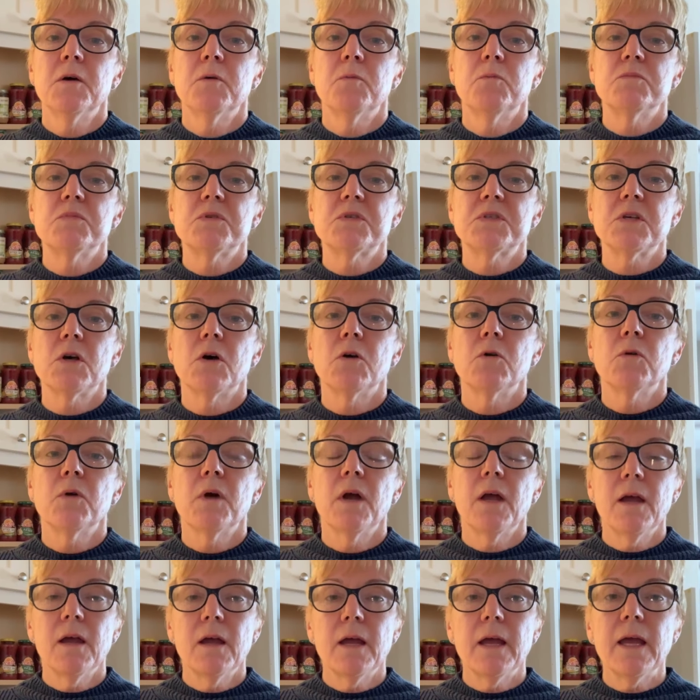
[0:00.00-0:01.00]
So
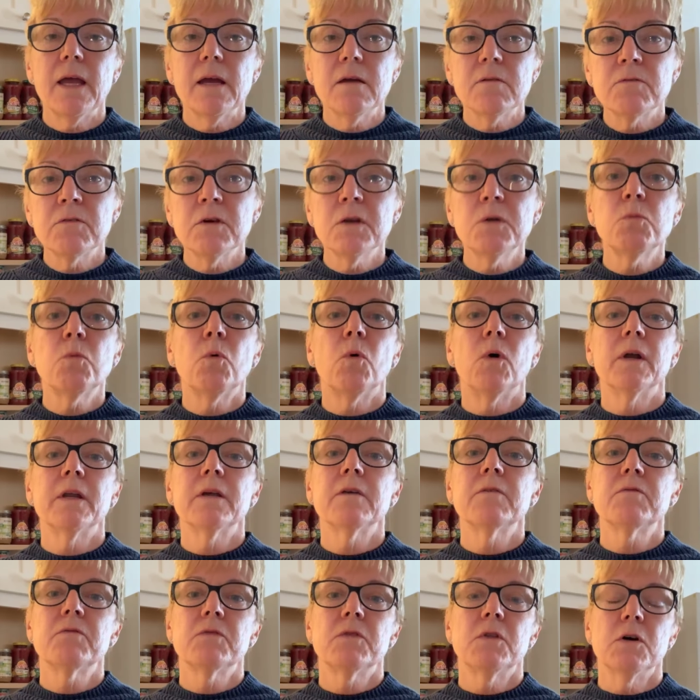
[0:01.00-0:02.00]
every one
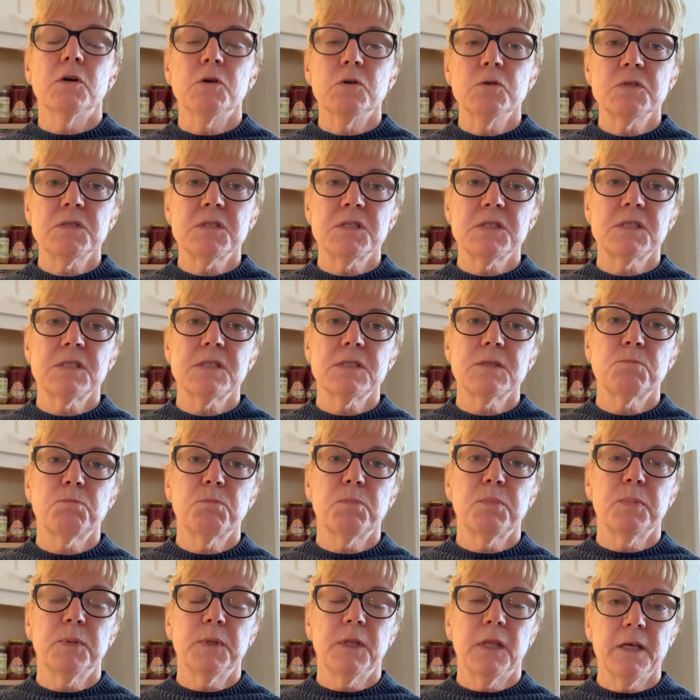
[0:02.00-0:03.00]
of those
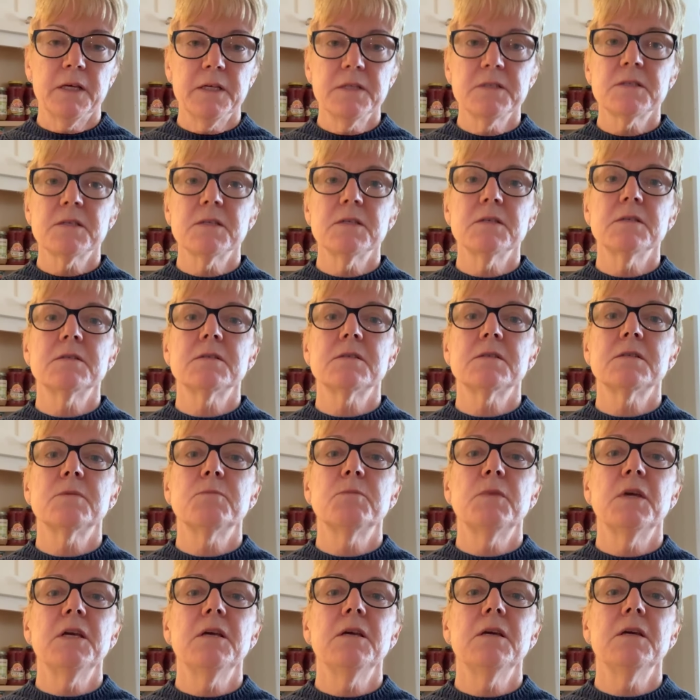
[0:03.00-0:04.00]
places to
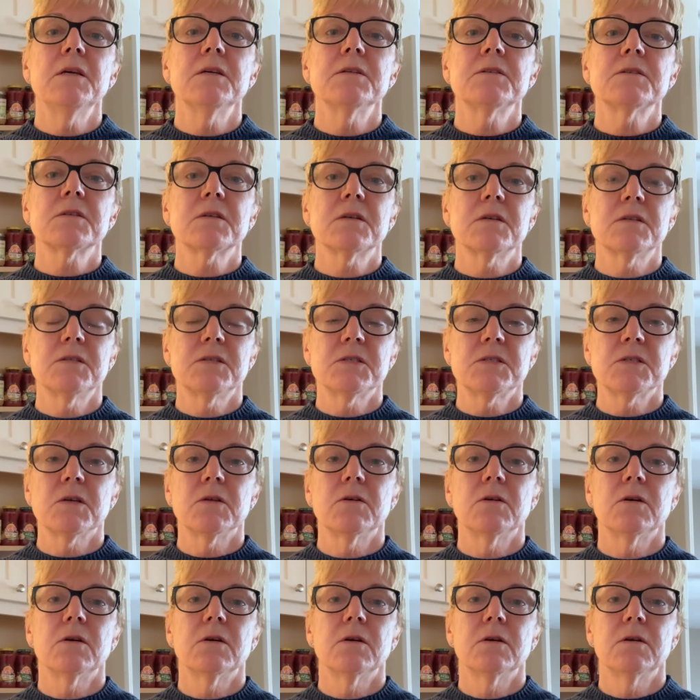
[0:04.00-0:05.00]
me is
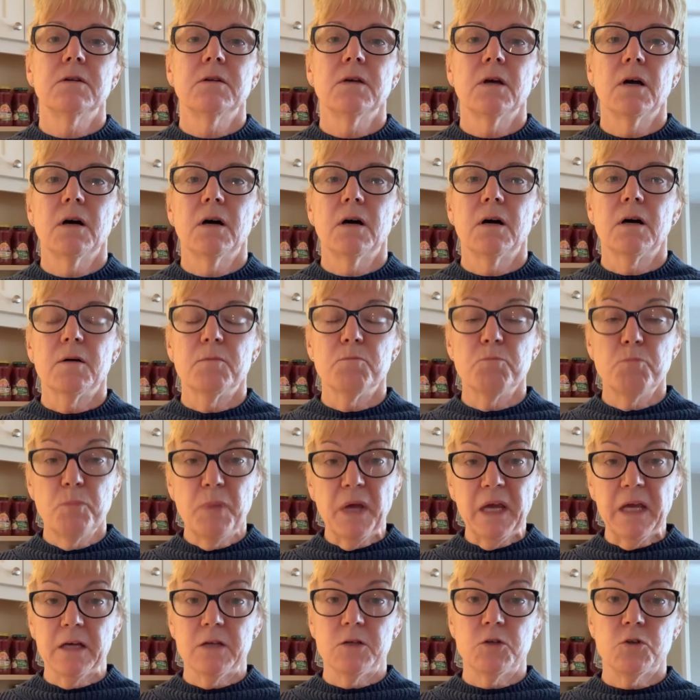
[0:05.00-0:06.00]
considered
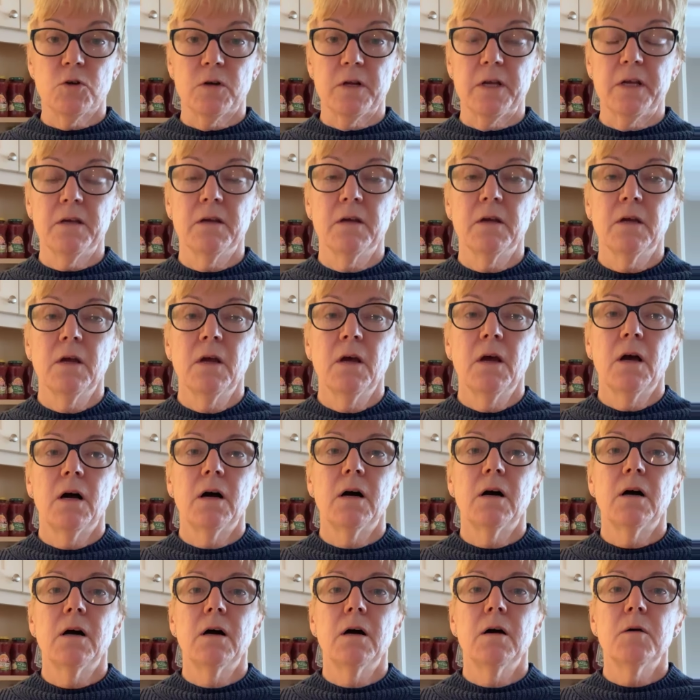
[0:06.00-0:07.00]
pantry.
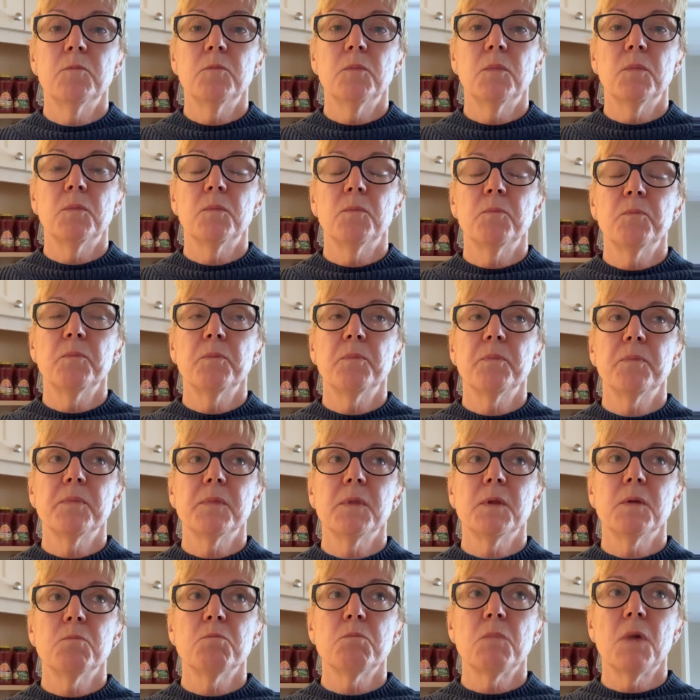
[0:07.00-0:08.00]

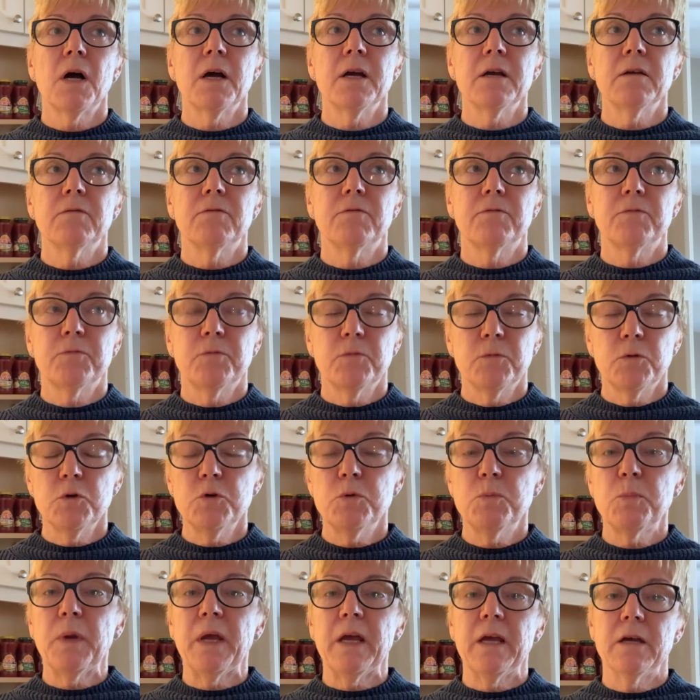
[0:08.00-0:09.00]
My
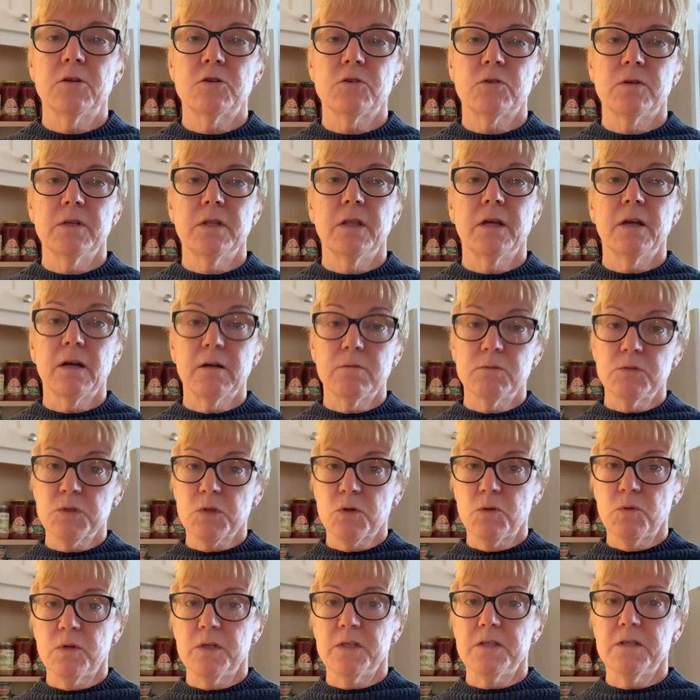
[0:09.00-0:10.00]
food pantry that I was
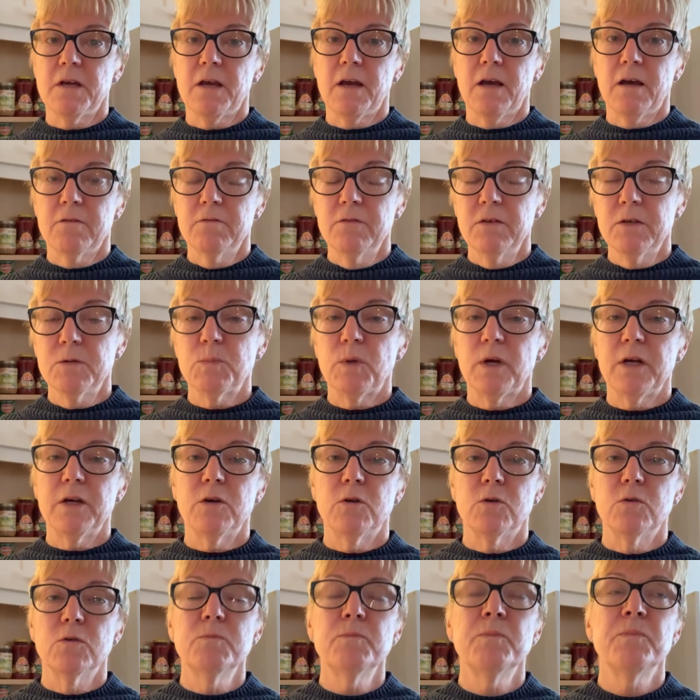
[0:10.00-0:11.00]
going to have in my
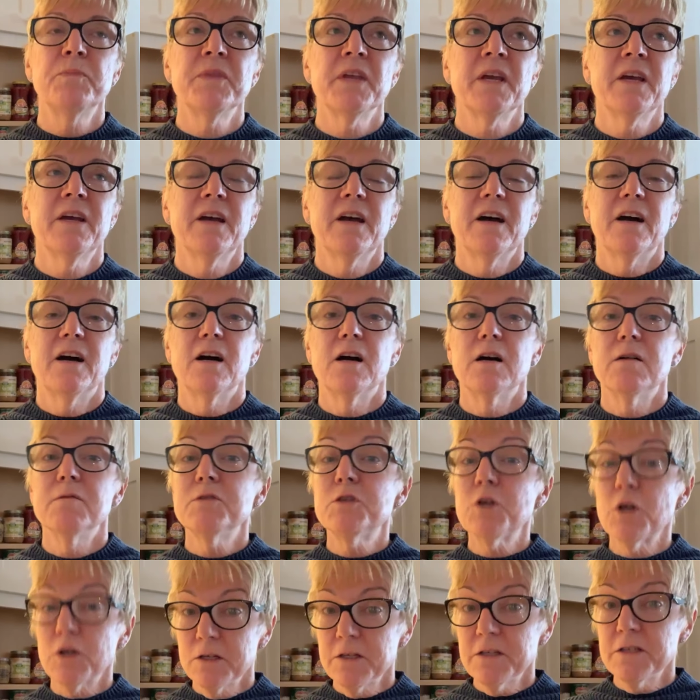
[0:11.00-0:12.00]
home
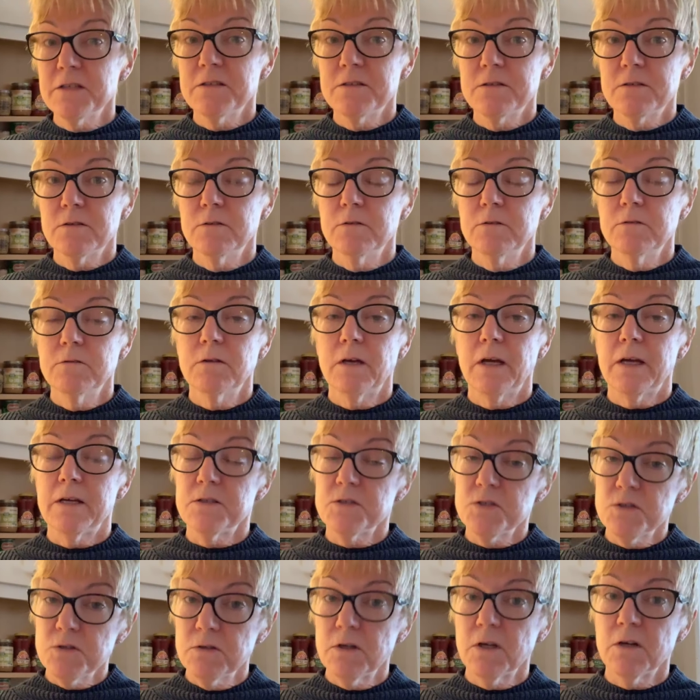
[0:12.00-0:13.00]
turned into,
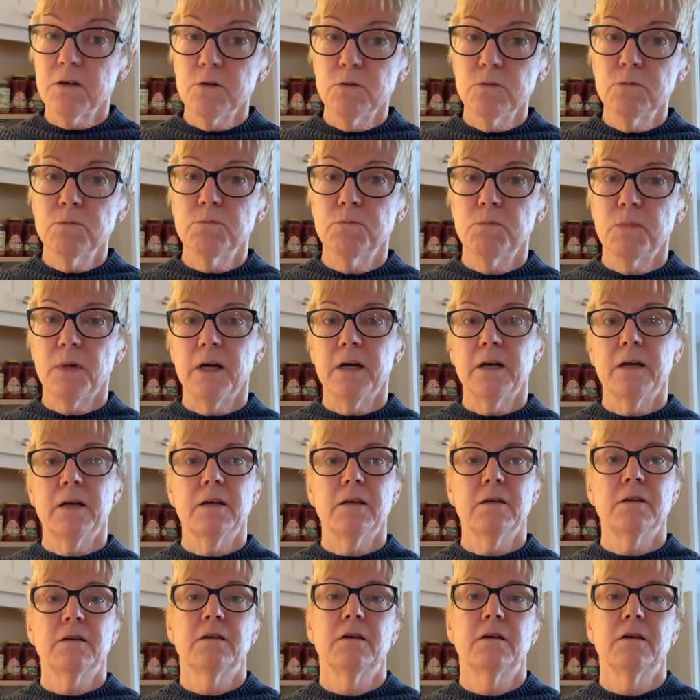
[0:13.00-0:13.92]
as you know, my